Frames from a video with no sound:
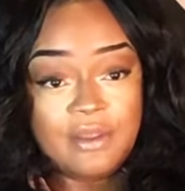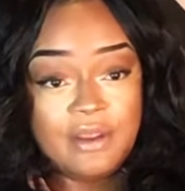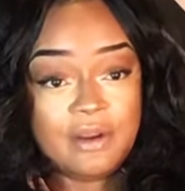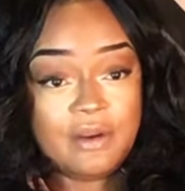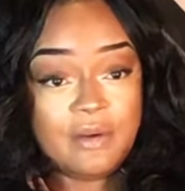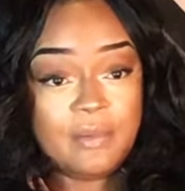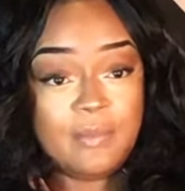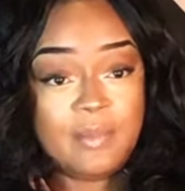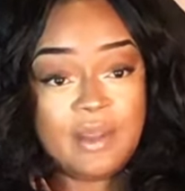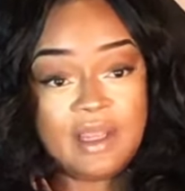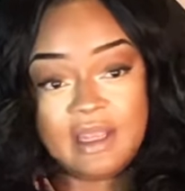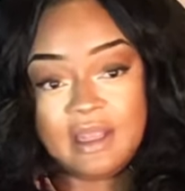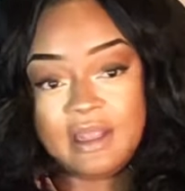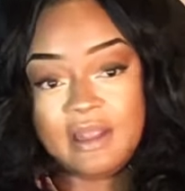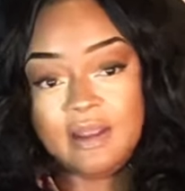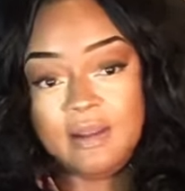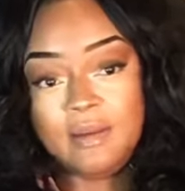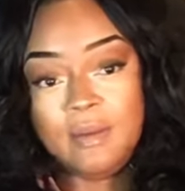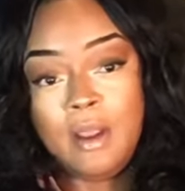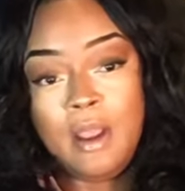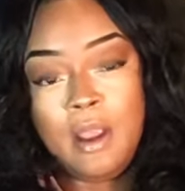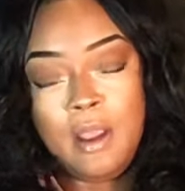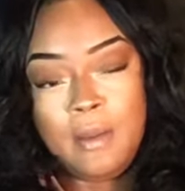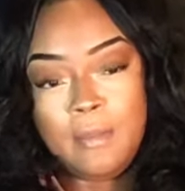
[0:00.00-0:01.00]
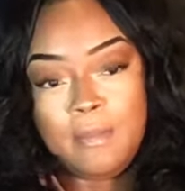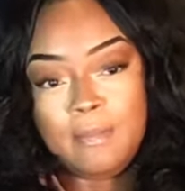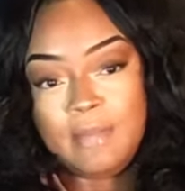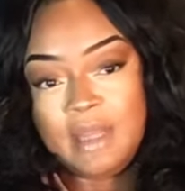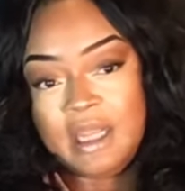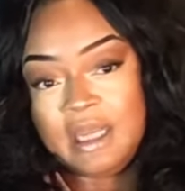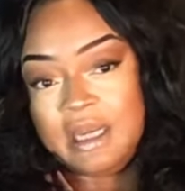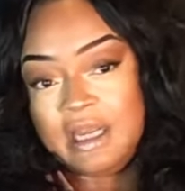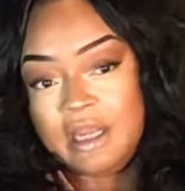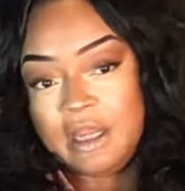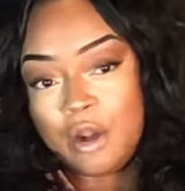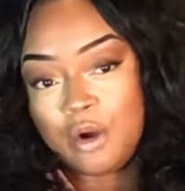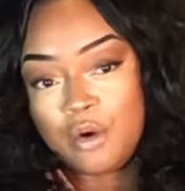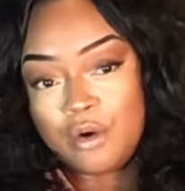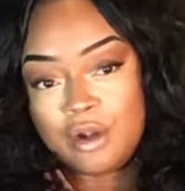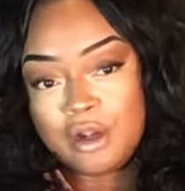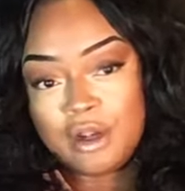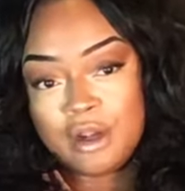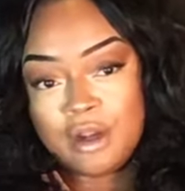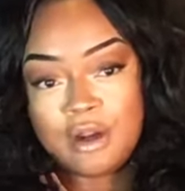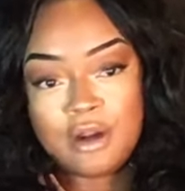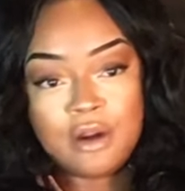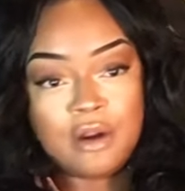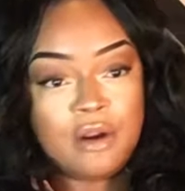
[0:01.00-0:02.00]
they're being
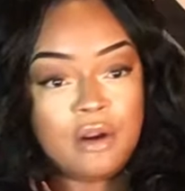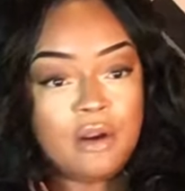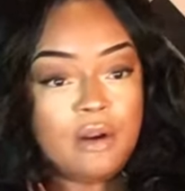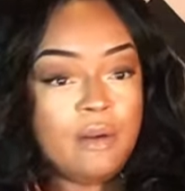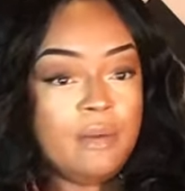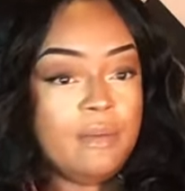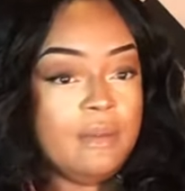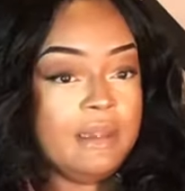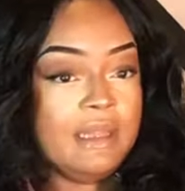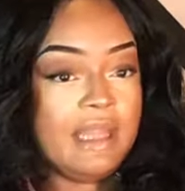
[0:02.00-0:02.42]
mediocre,